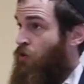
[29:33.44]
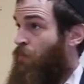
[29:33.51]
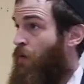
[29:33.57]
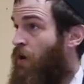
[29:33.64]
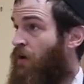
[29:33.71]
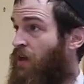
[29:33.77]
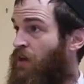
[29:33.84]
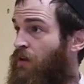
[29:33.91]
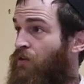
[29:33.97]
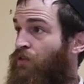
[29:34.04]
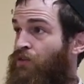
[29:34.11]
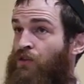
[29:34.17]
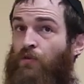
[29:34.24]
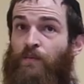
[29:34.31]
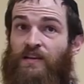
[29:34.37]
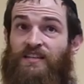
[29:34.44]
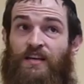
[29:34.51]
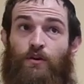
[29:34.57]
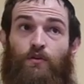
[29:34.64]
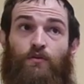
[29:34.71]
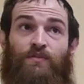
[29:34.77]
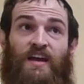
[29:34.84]
your body, the
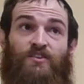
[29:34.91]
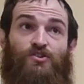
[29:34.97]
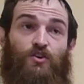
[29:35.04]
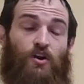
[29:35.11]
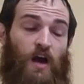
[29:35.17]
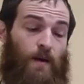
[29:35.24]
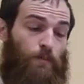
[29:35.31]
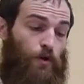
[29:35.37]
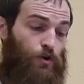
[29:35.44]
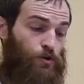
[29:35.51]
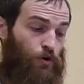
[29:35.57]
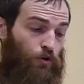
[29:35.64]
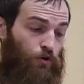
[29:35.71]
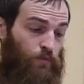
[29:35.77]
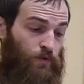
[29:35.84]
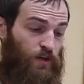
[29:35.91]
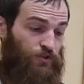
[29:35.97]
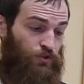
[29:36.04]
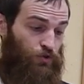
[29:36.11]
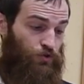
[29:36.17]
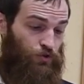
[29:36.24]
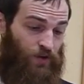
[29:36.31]
material nature, Chomer or
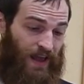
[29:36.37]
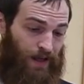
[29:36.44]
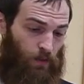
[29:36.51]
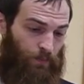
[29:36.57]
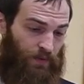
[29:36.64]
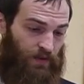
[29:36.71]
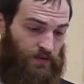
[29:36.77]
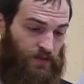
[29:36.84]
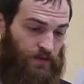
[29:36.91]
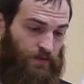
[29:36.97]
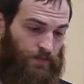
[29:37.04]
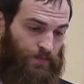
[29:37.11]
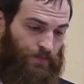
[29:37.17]
Chumrius, you should help it.